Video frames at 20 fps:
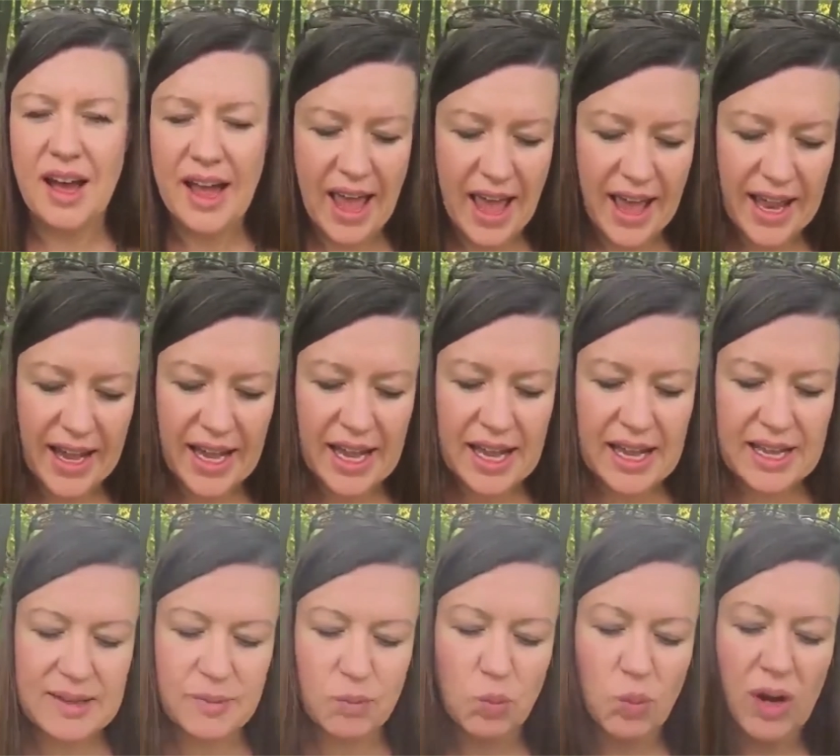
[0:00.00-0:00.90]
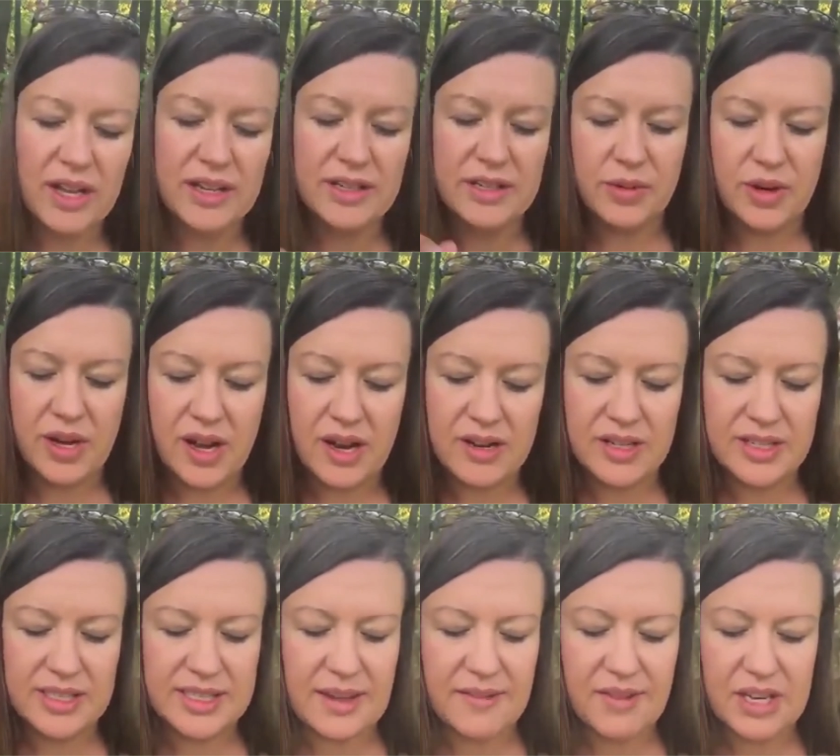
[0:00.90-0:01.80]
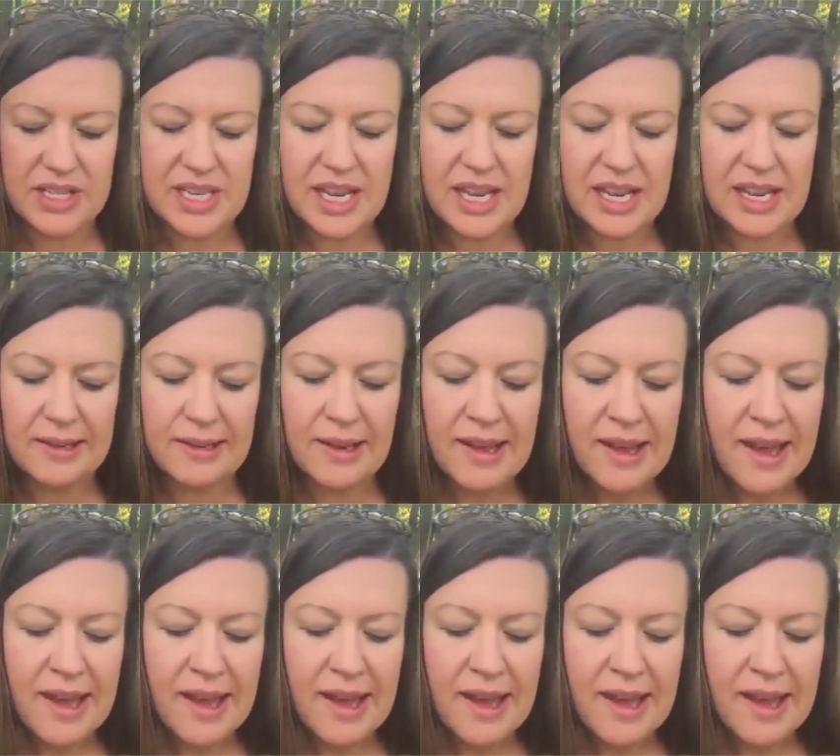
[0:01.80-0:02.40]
eighty-one to one hundred seventeen.